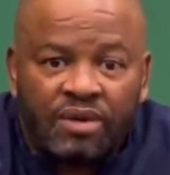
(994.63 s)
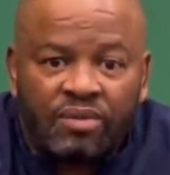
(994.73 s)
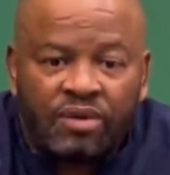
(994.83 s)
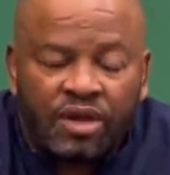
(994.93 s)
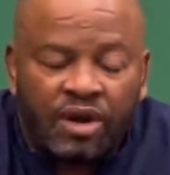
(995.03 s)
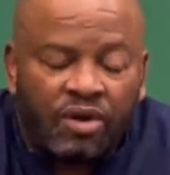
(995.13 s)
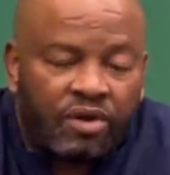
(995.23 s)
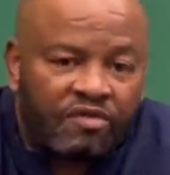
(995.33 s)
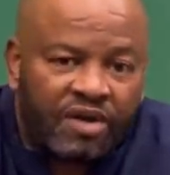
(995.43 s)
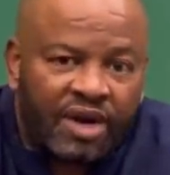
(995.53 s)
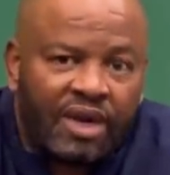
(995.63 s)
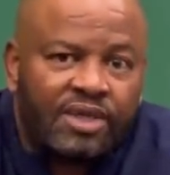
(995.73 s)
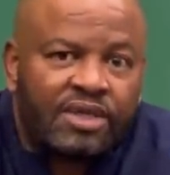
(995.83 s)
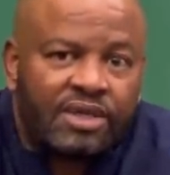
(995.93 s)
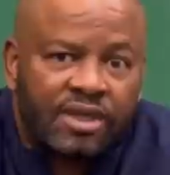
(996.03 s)
with a lot of
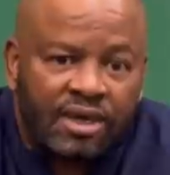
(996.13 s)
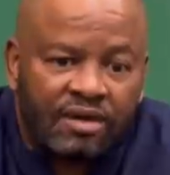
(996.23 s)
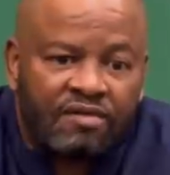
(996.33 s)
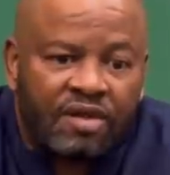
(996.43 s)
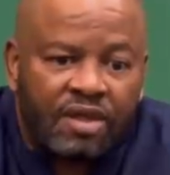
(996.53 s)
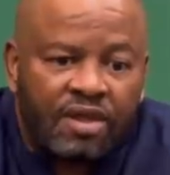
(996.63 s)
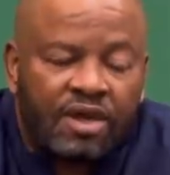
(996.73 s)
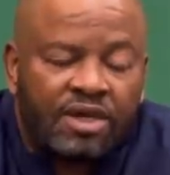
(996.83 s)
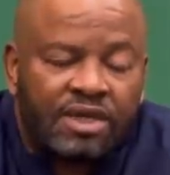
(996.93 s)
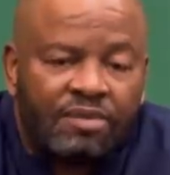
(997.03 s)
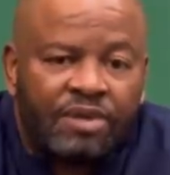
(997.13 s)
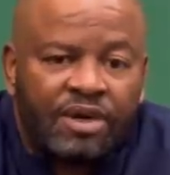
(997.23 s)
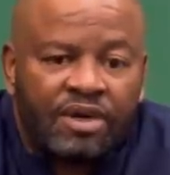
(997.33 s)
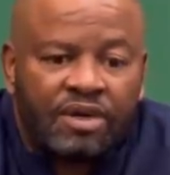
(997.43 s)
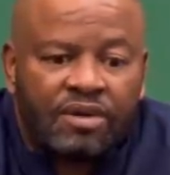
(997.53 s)
analysis and everything that is
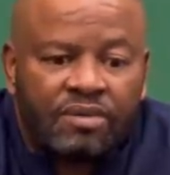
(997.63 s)
happening.